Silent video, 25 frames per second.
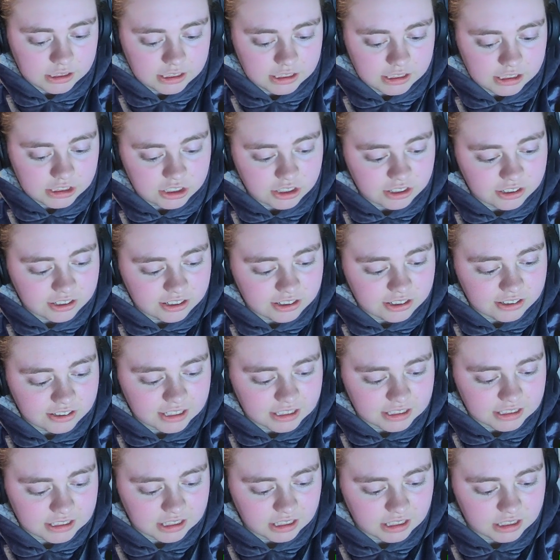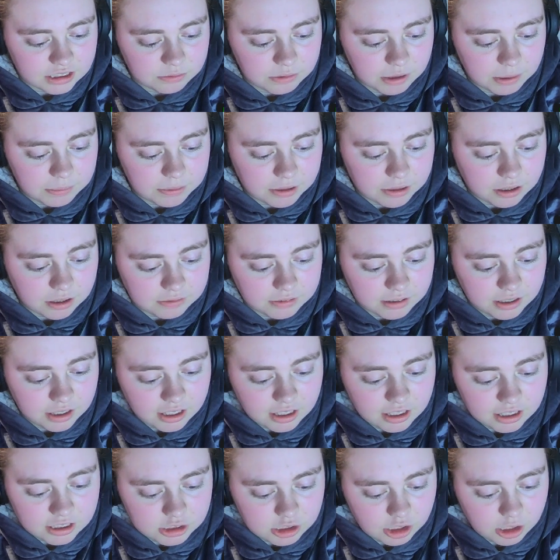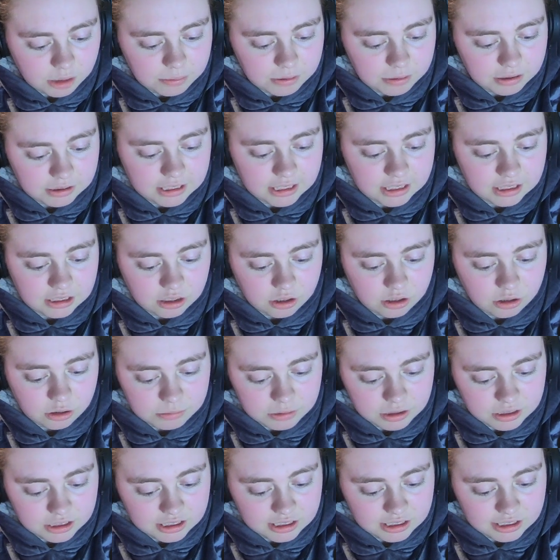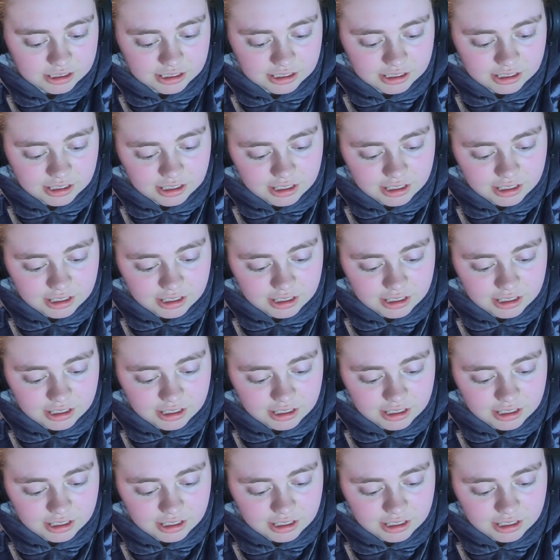He chuckled and started to wipe it off. Sorry about that, Cole muttered.